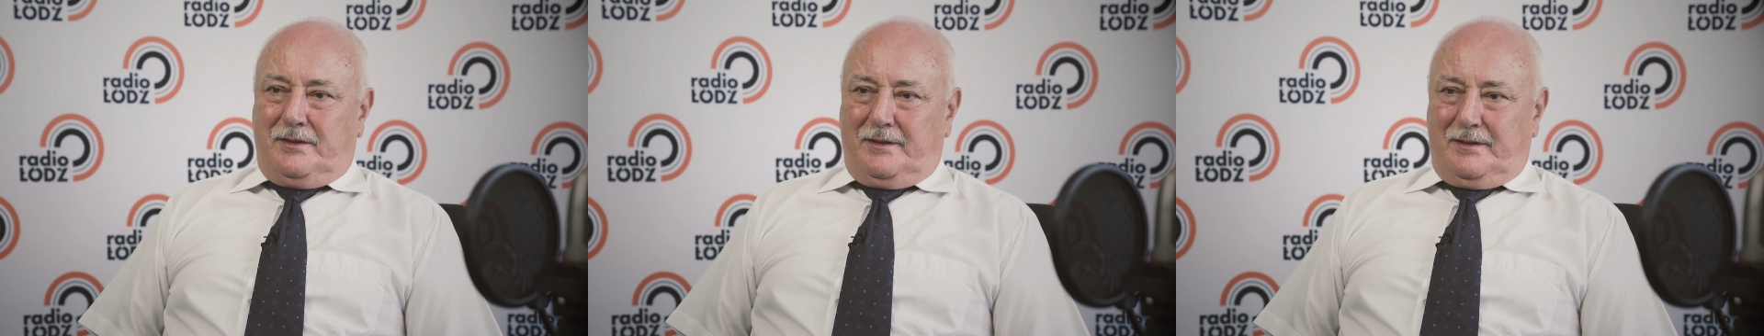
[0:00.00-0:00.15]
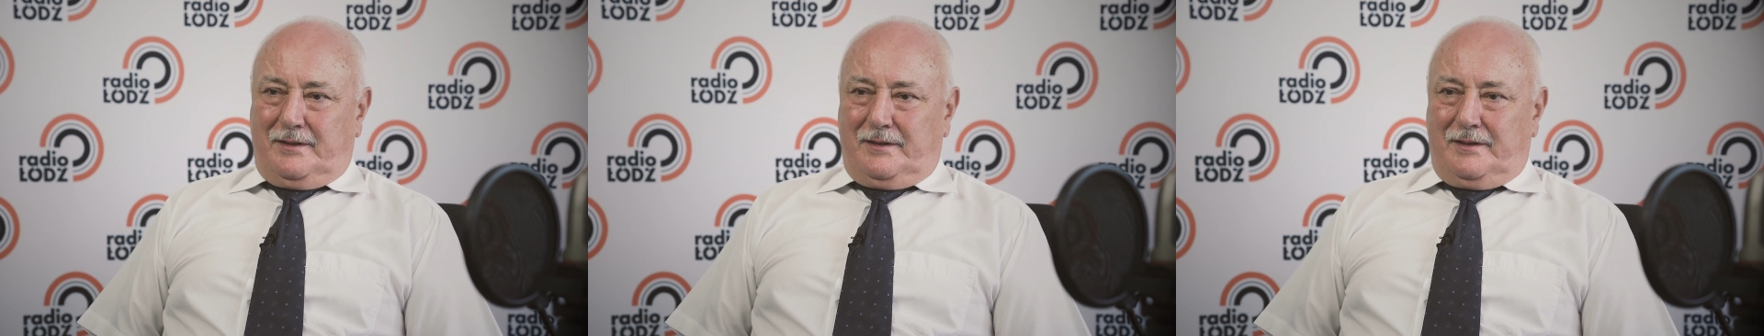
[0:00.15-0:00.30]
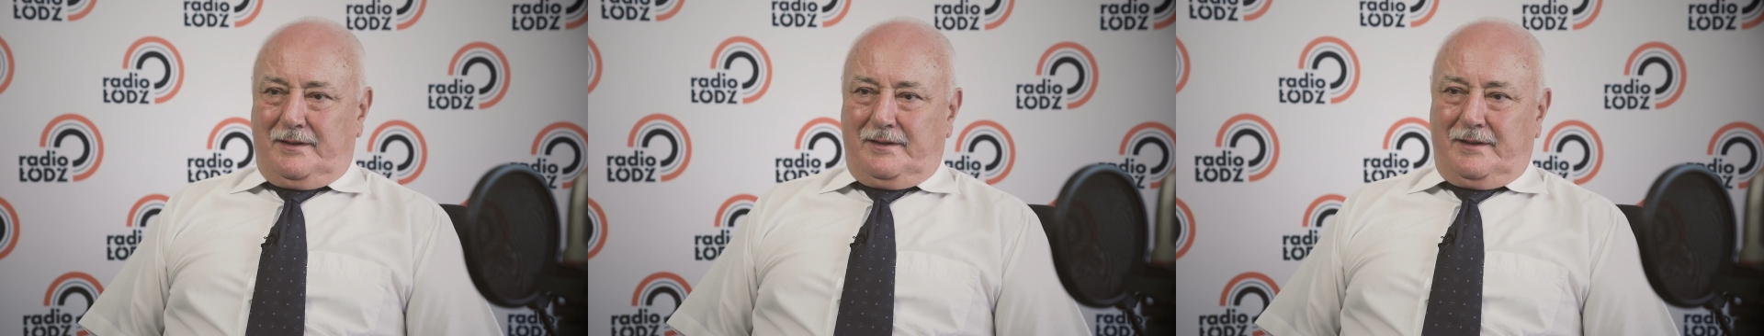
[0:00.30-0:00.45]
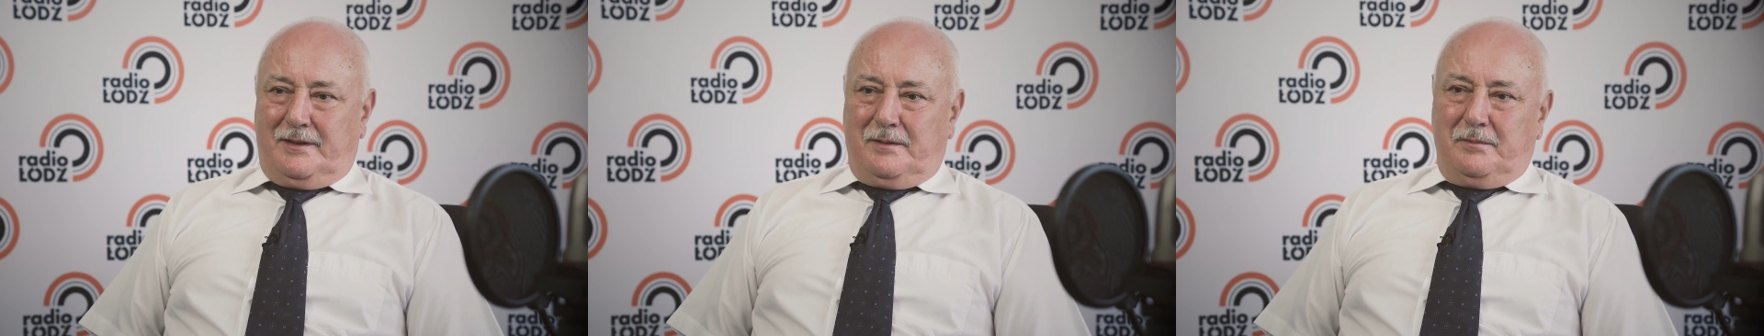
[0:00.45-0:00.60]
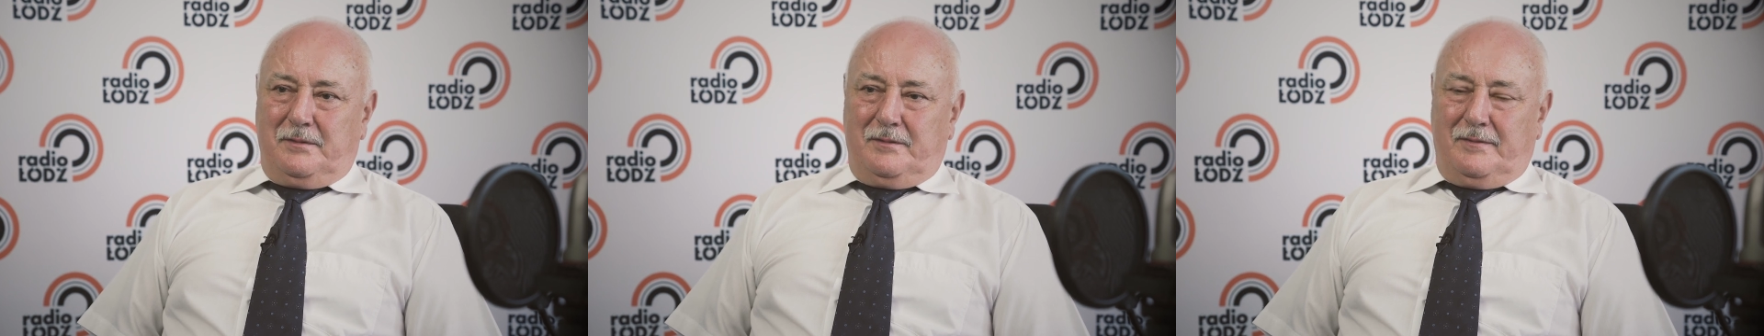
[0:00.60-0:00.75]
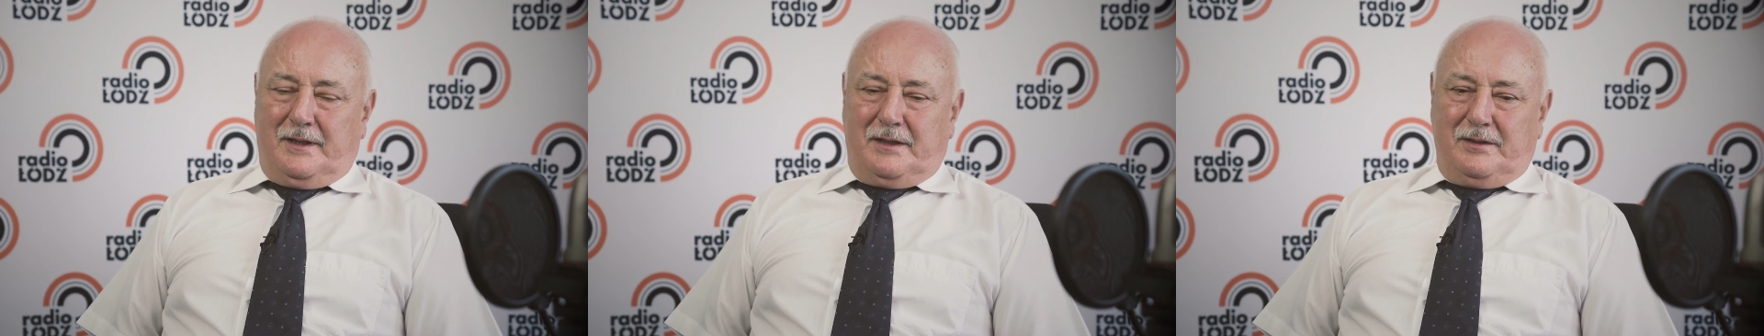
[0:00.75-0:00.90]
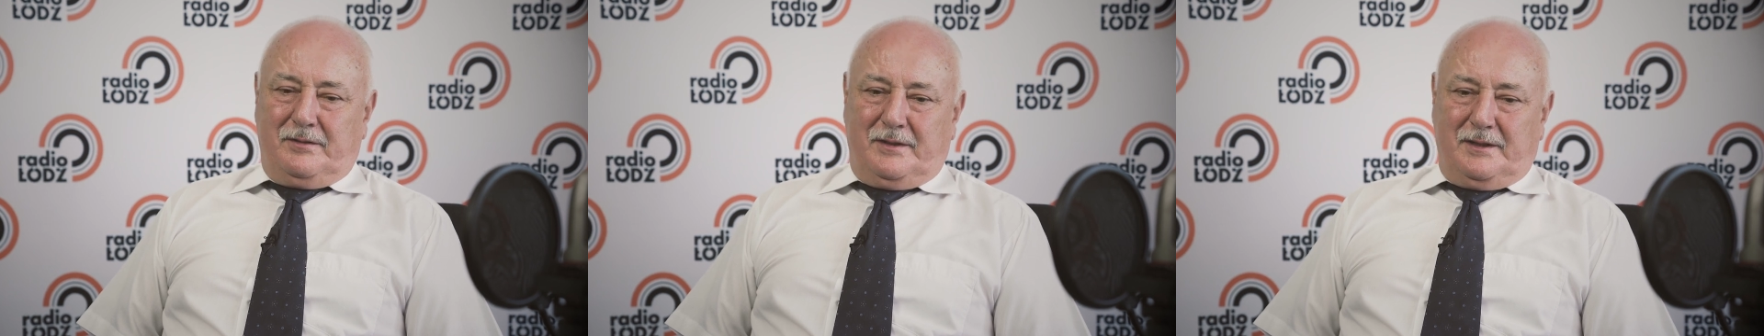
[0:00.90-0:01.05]
i
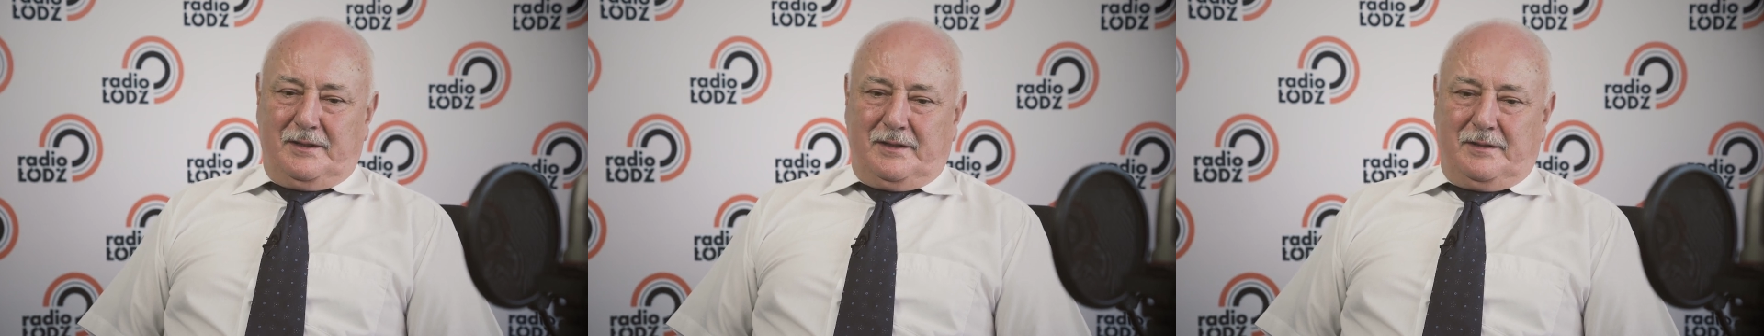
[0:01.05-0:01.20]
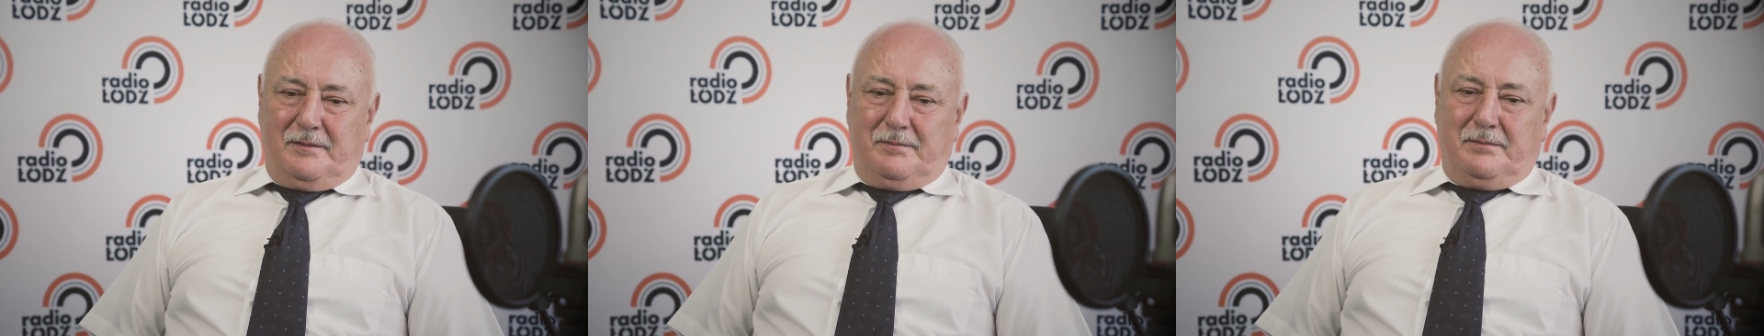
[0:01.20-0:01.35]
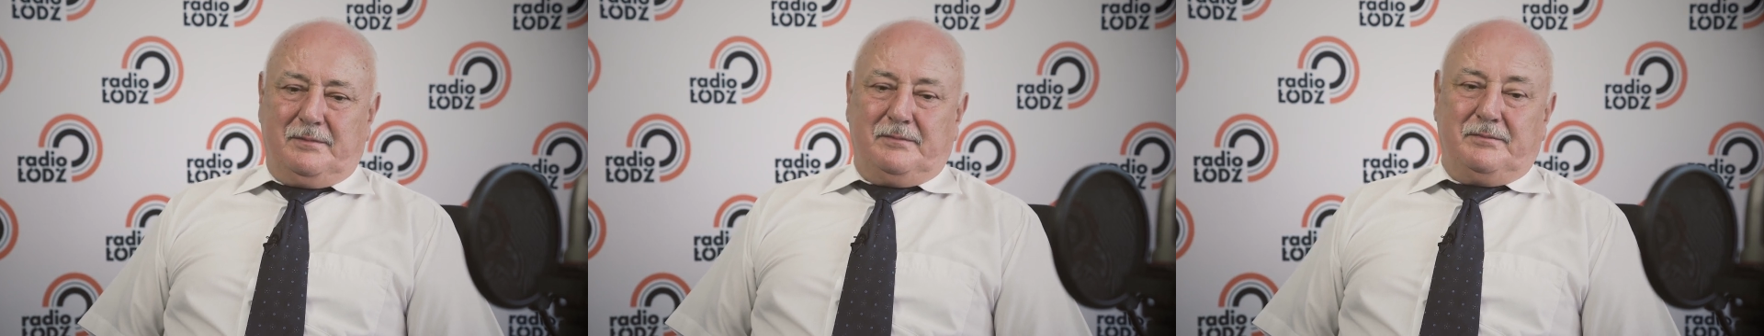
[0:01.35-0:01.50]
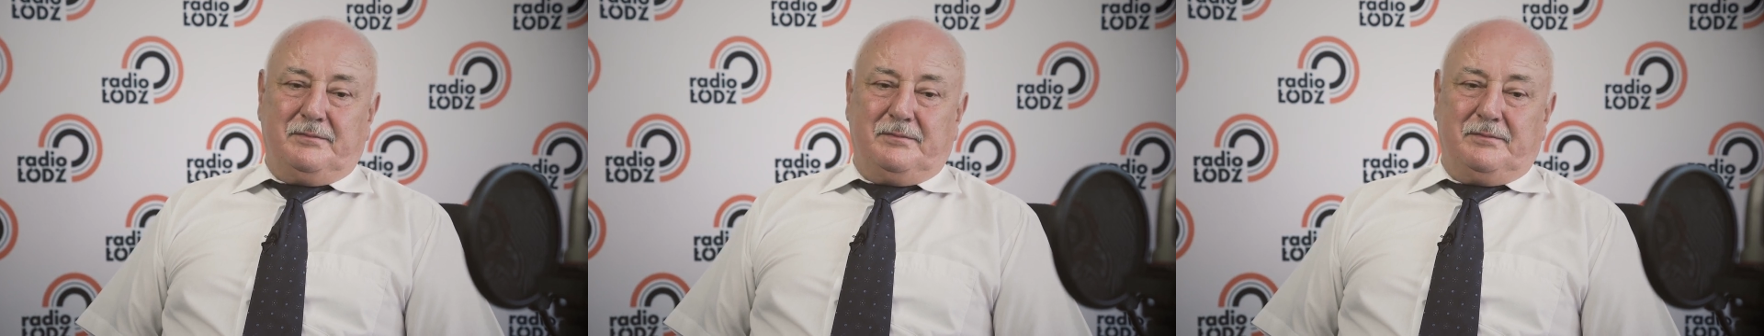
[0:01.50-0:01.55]
zdobywać wiedzę.